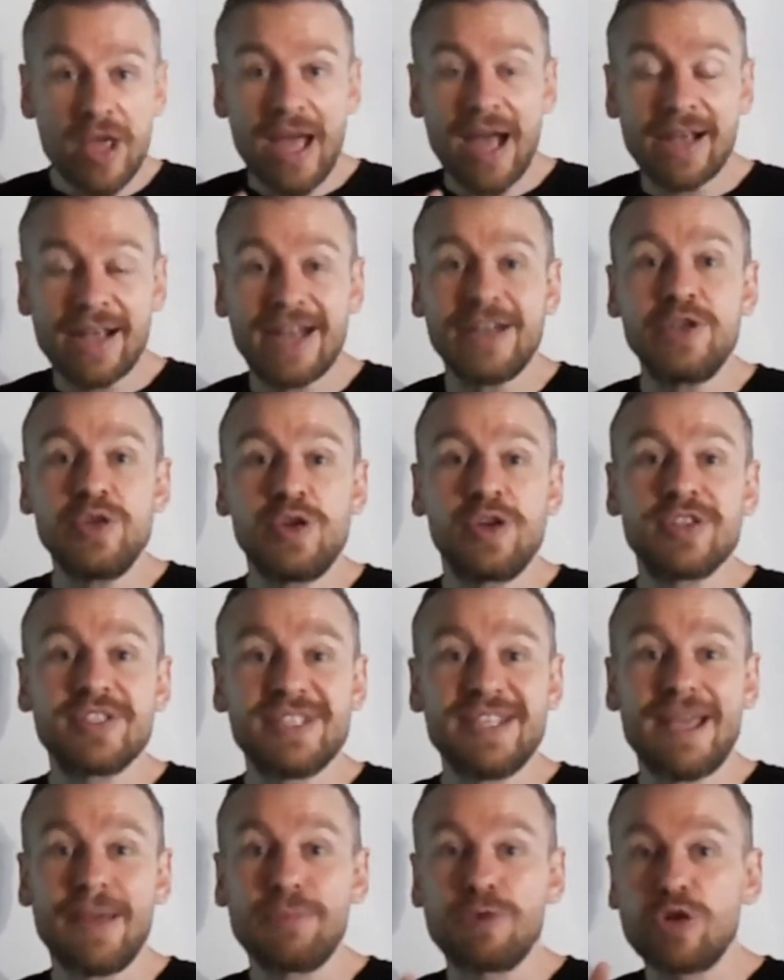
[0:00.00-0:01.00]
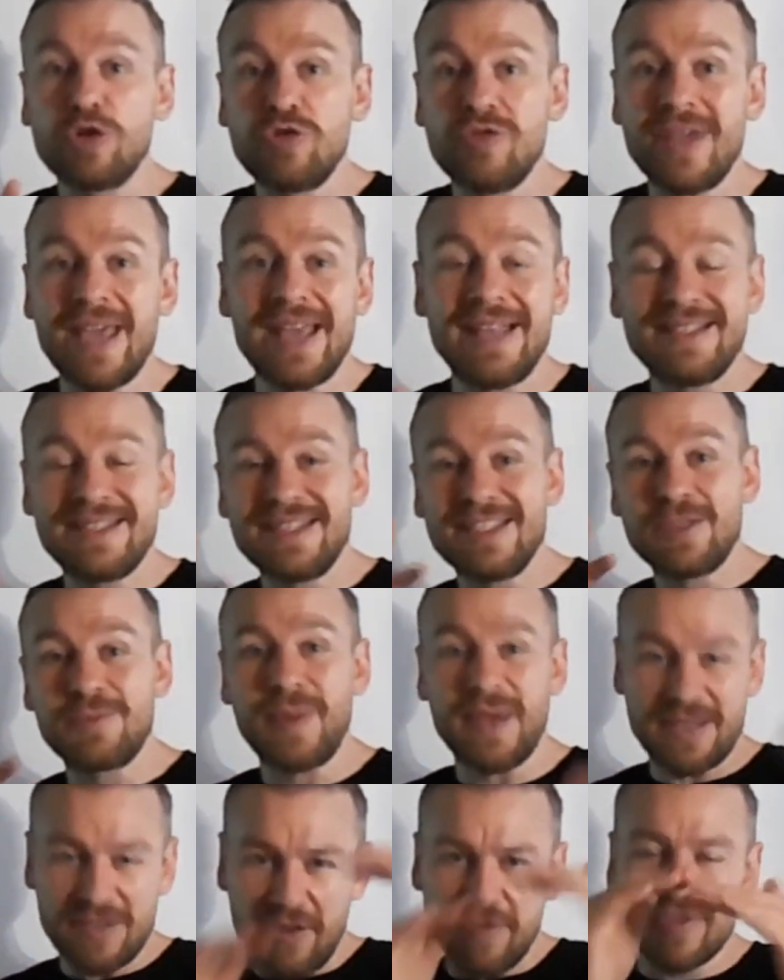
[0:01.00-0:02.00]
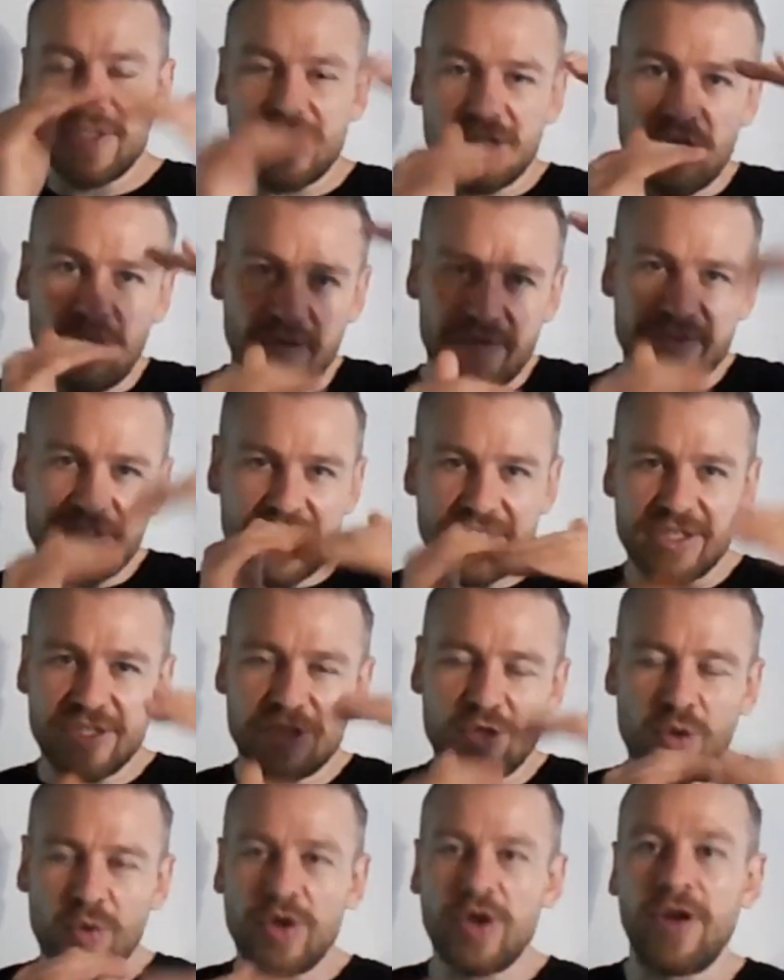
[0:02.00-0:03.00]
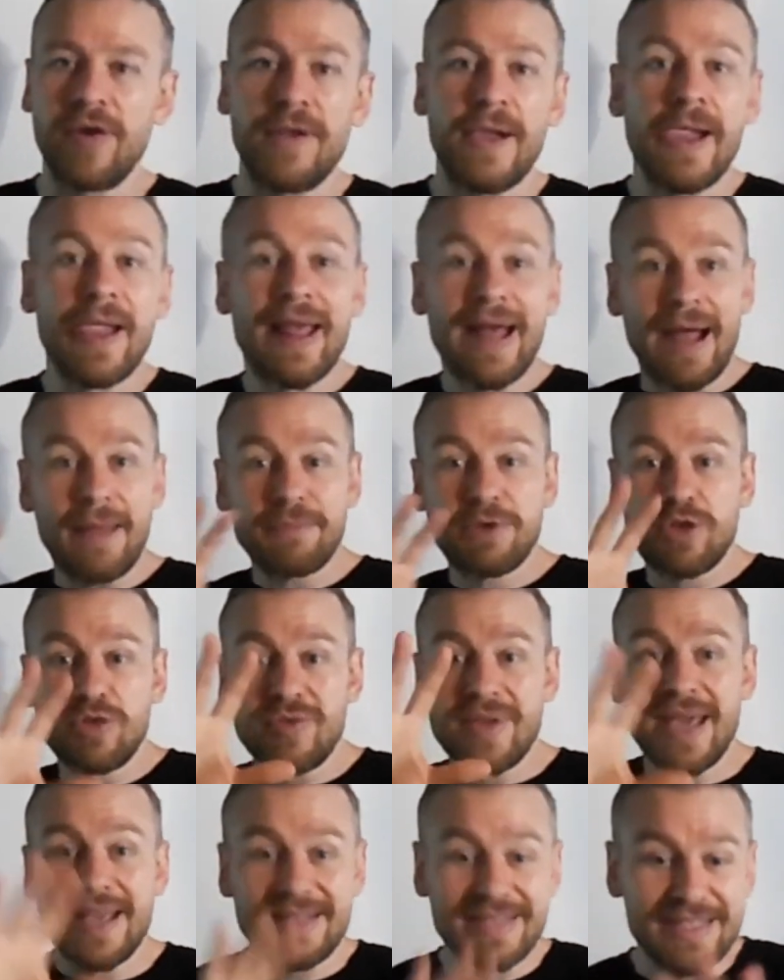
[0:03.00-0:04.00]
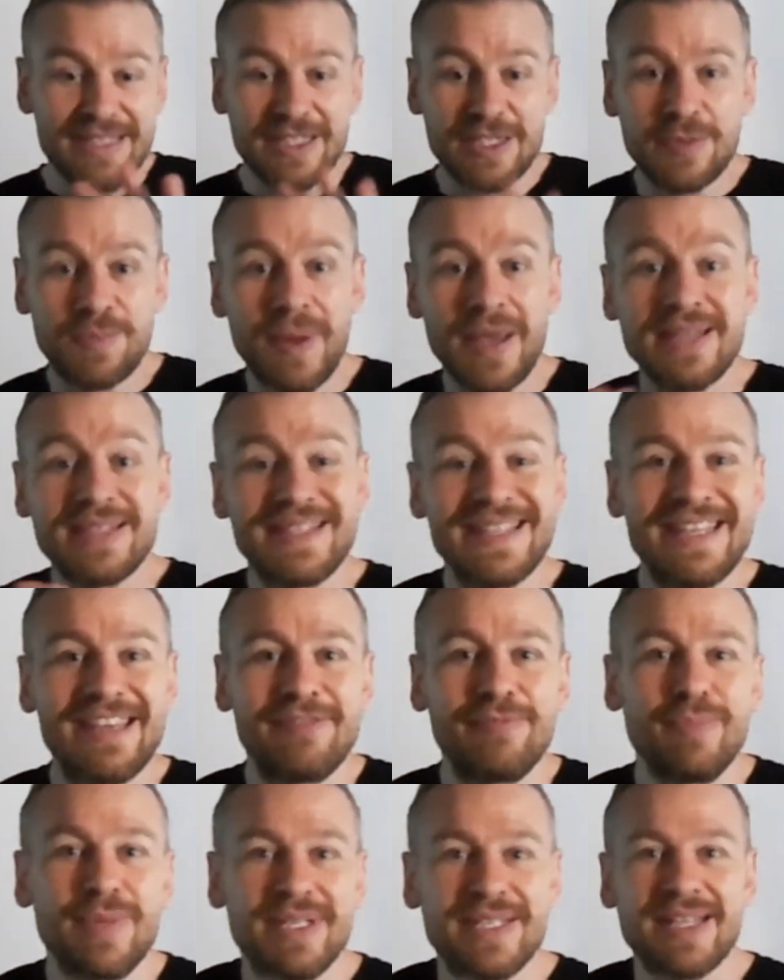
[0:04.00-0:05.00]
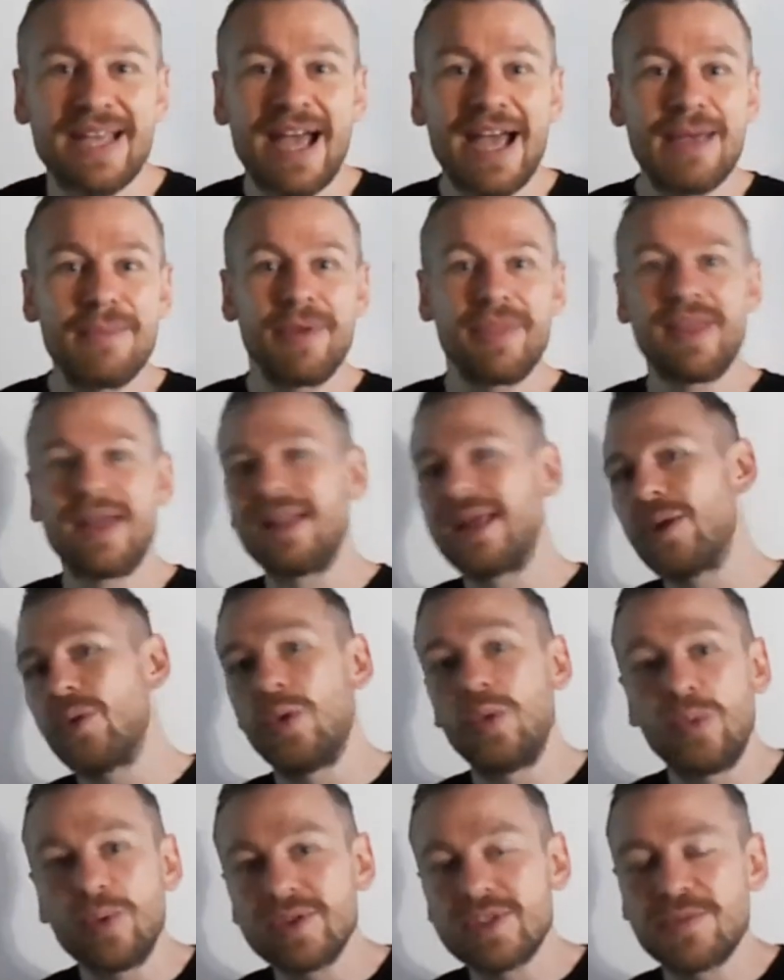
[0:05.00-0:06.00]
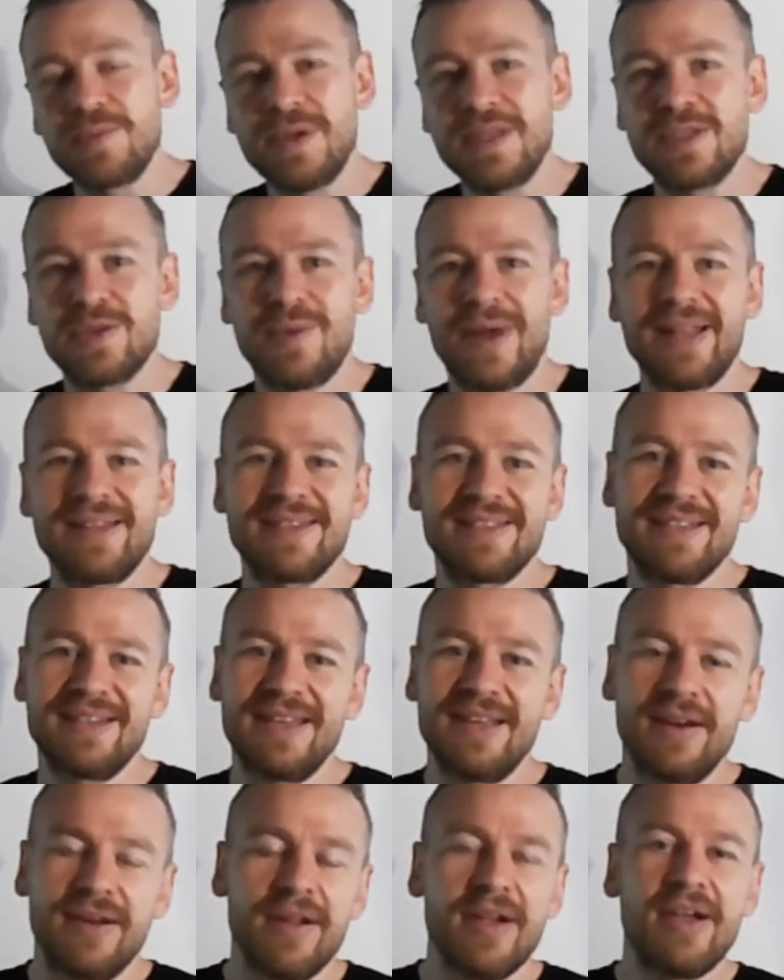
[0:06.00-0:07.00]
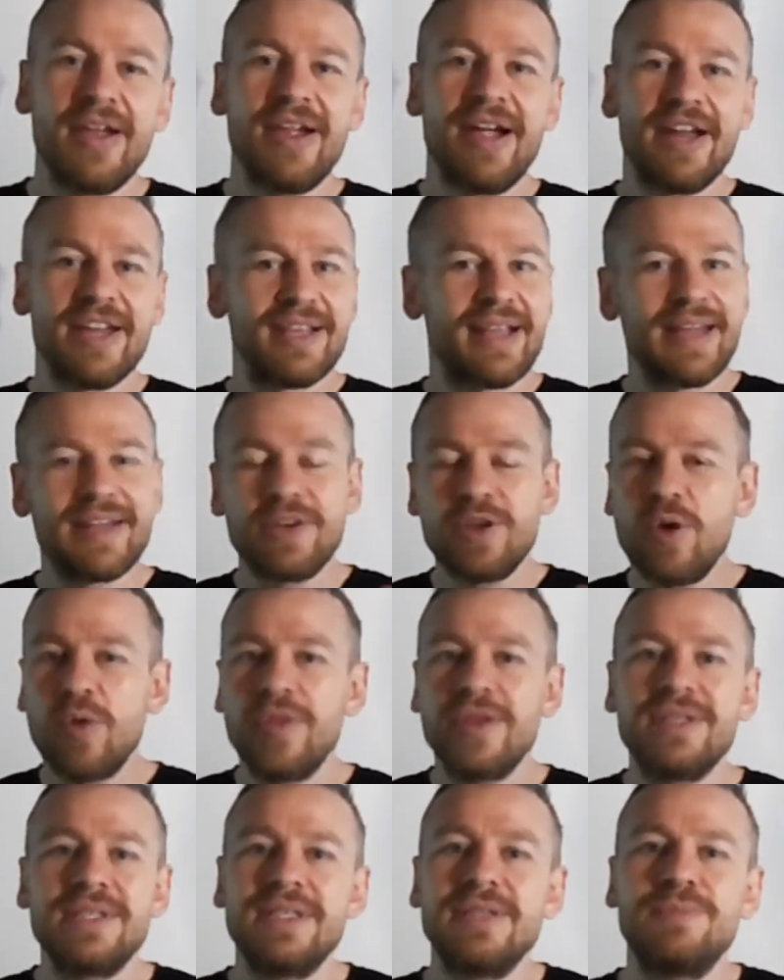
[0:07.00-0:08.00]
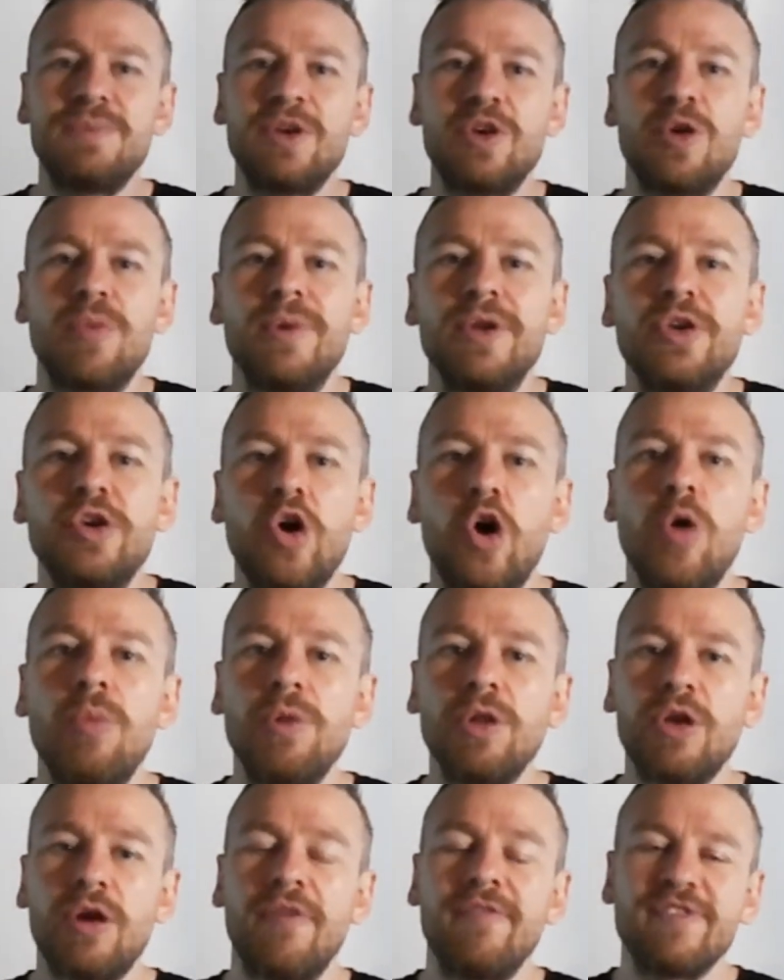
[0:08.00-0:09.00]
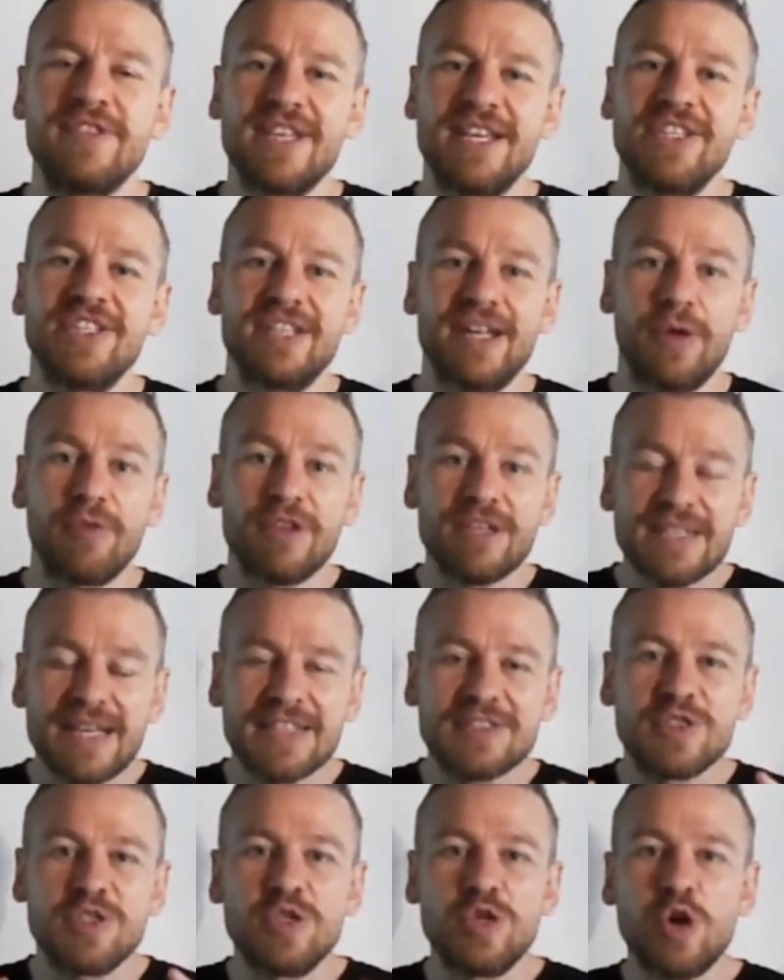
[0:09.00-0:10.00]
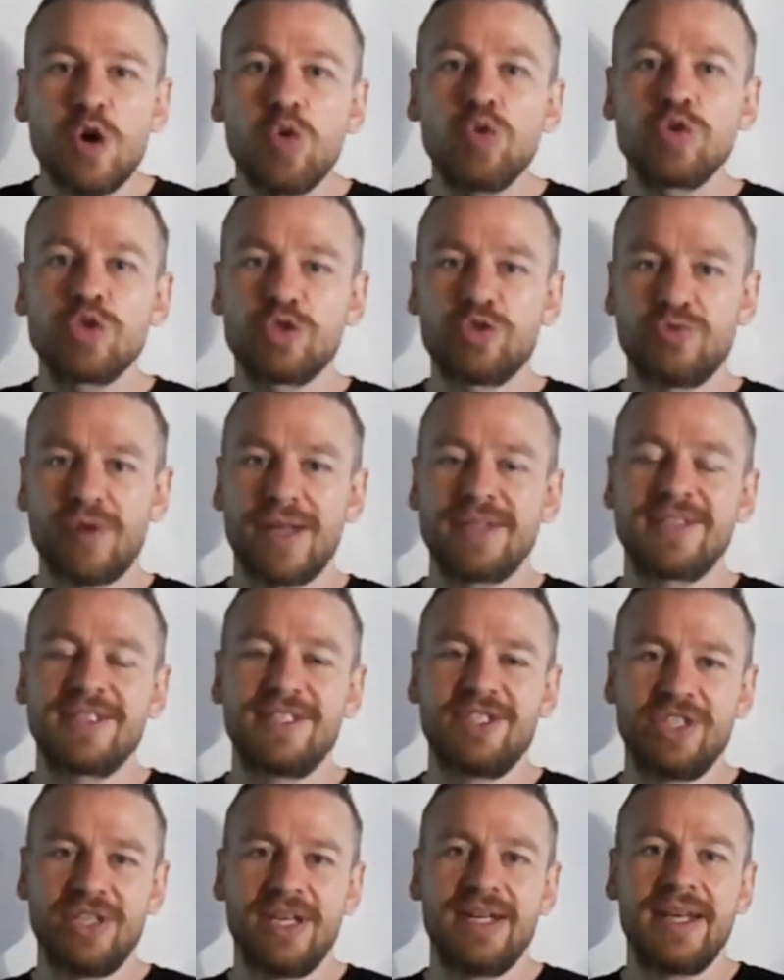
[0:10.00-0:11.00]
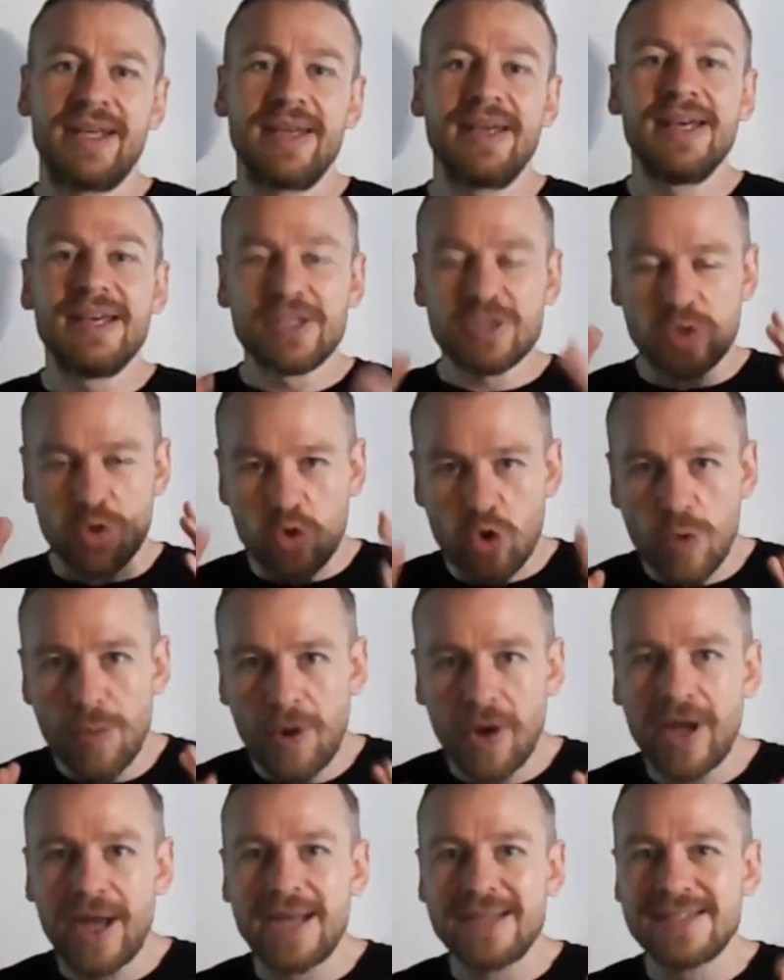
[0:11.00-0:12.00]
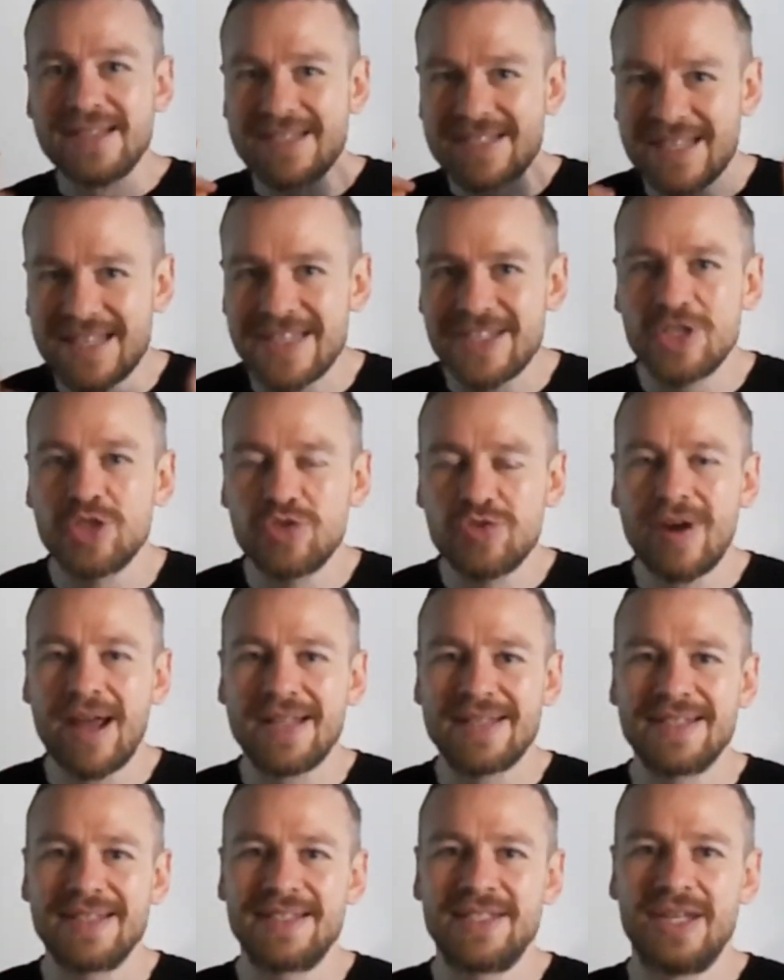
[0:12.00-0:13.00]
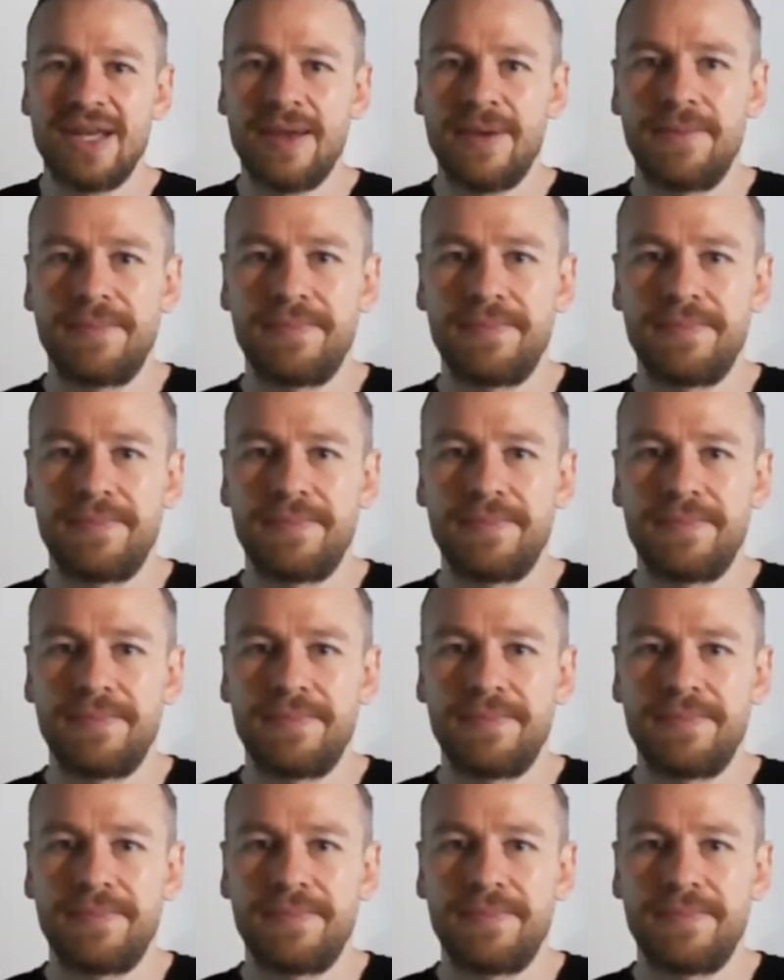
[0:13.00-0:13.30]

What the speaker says: can you not see I'm creating space? Obviously the conversation's going on. I'm creating space to give me time. And they're like, oh, we'll speak to Anthony. And you're like, no, this has become a normal conversation now. This has no strategy in it. So come on guys, let's think strategy.